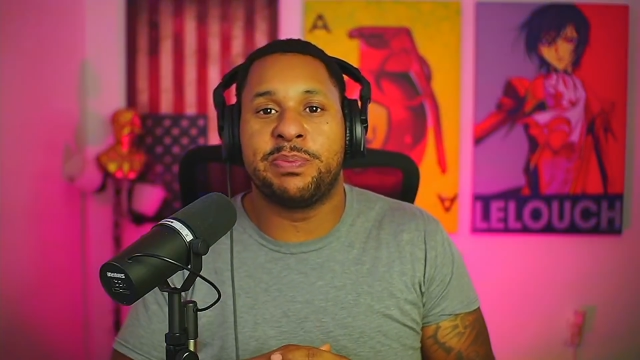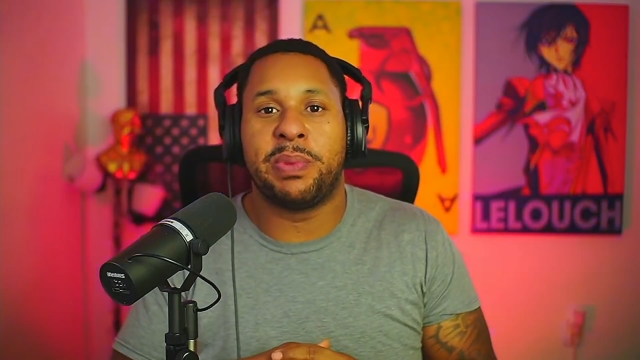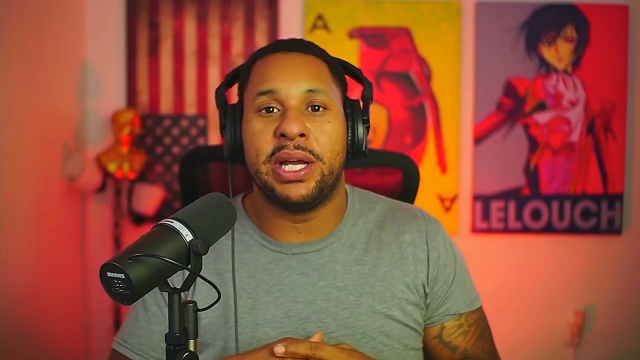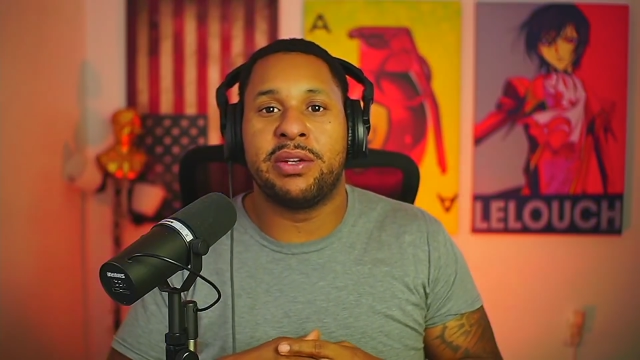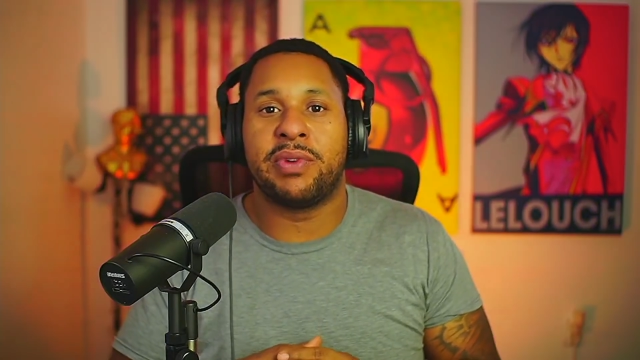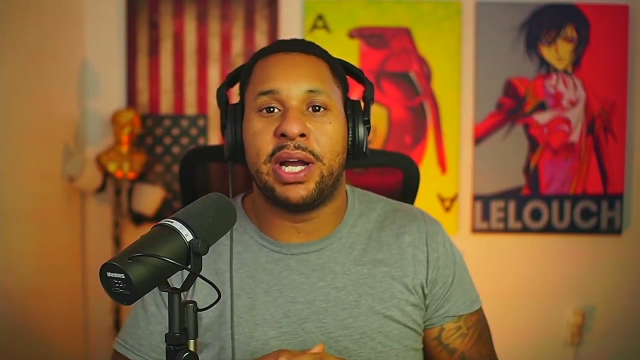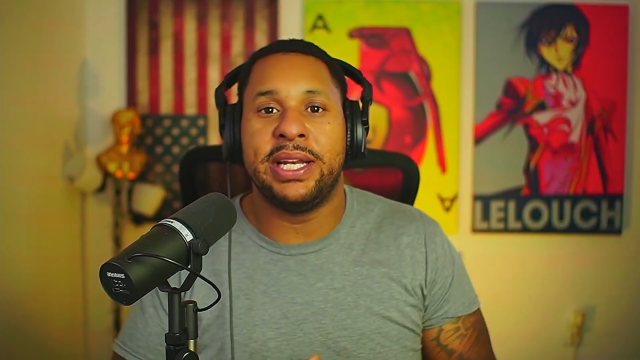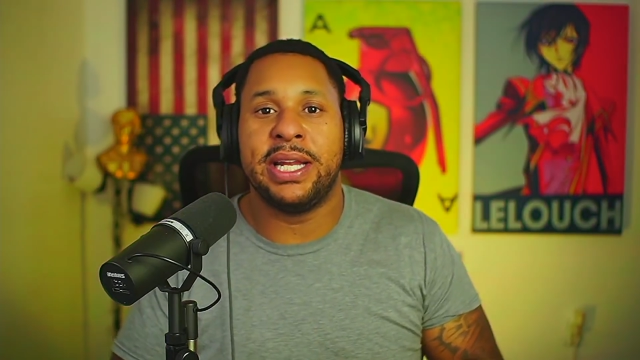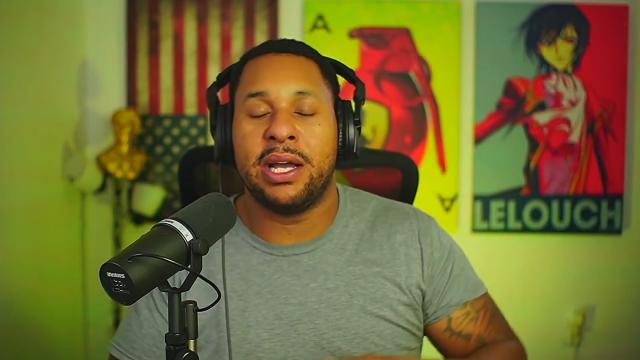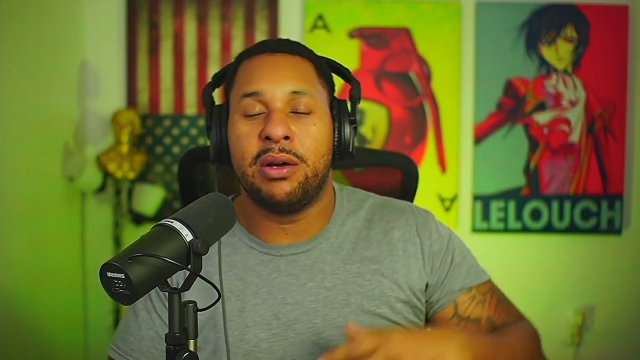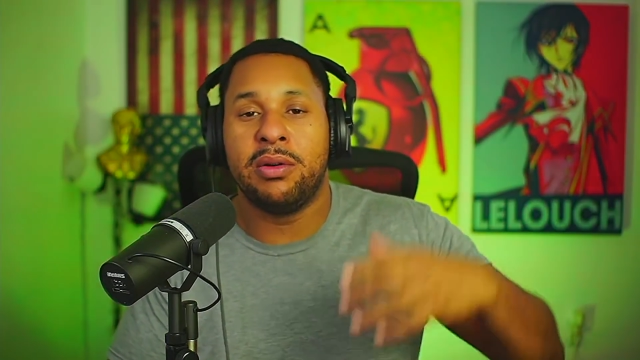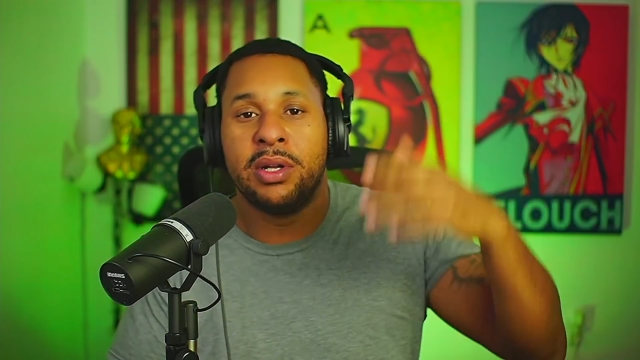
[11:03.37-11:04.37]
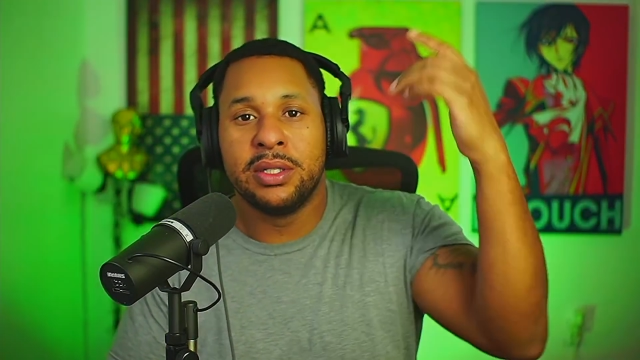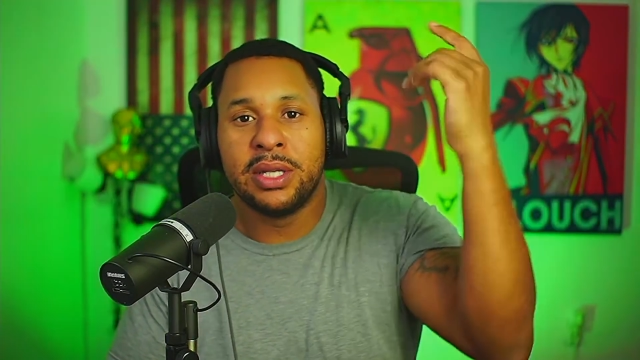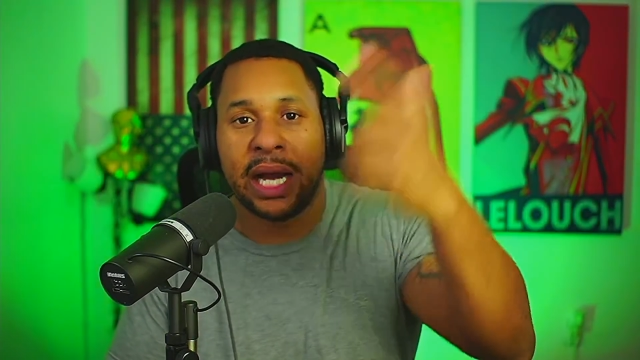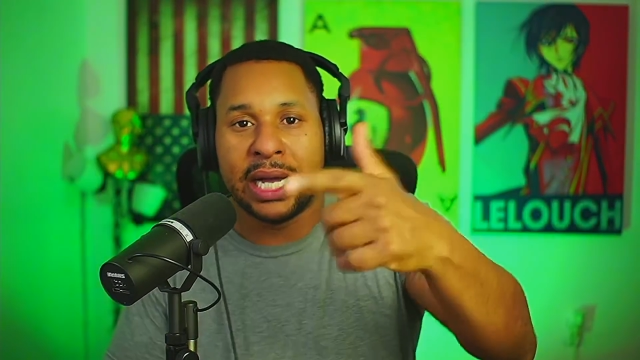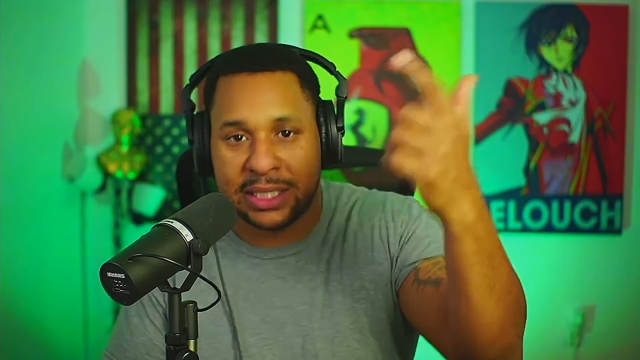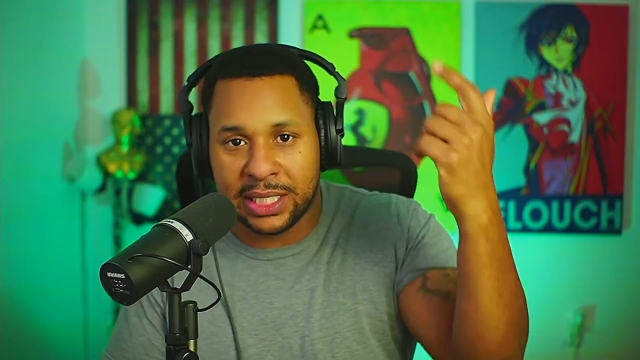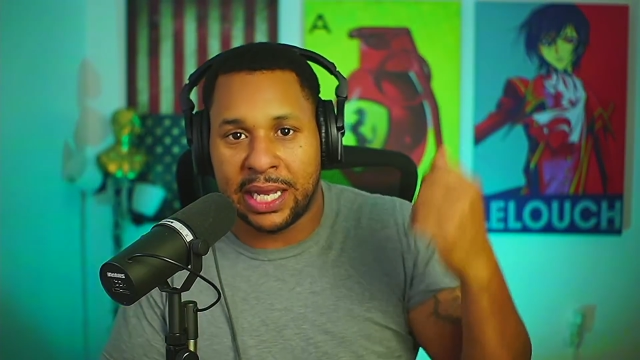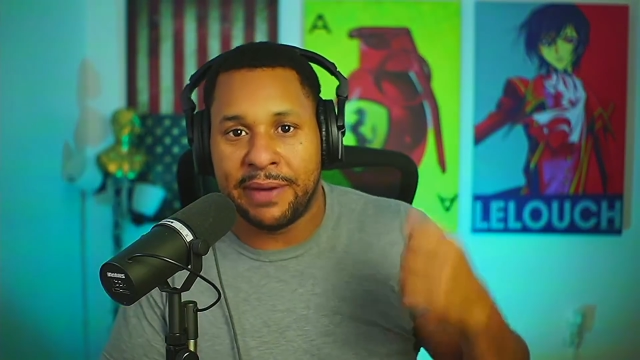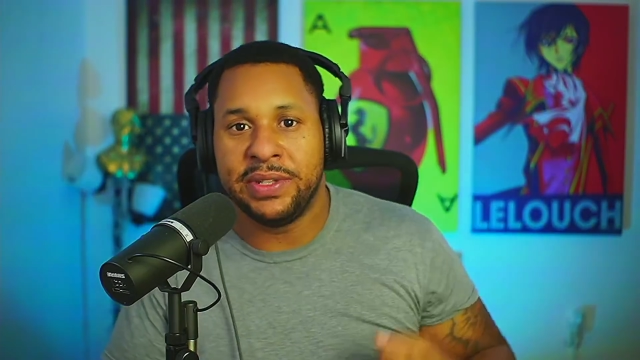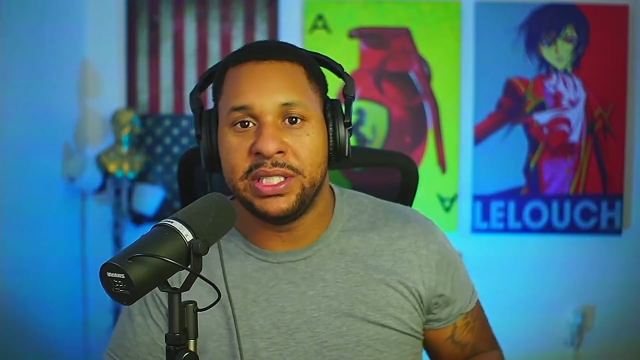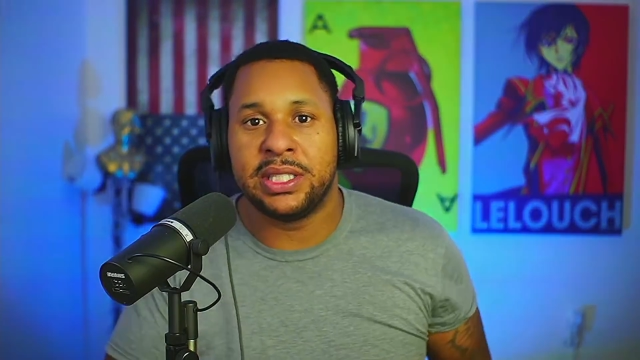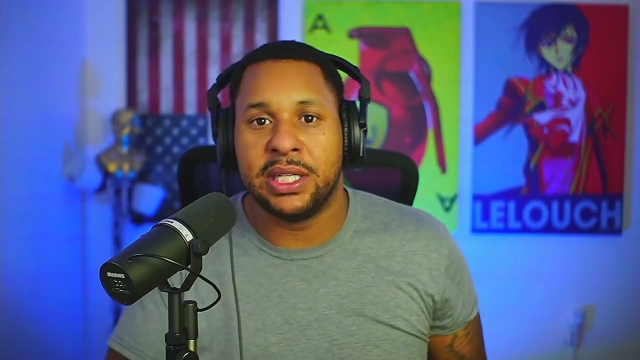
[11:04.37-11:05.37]
button right now. Hasta la
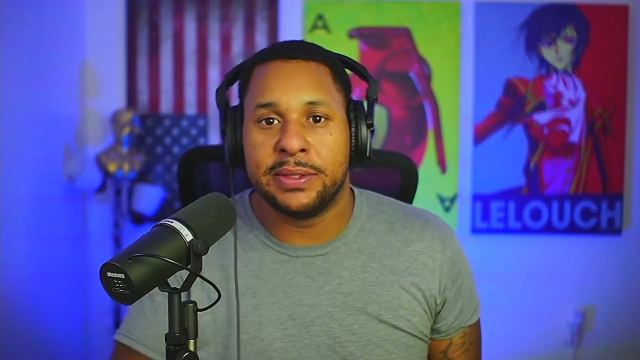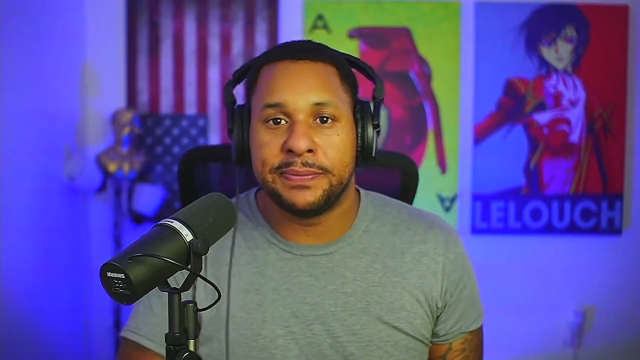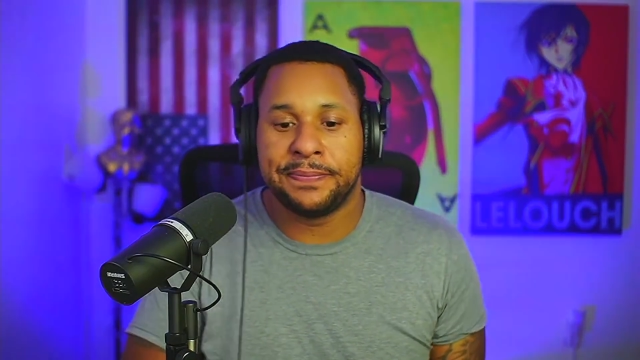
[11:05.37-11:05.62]
vista.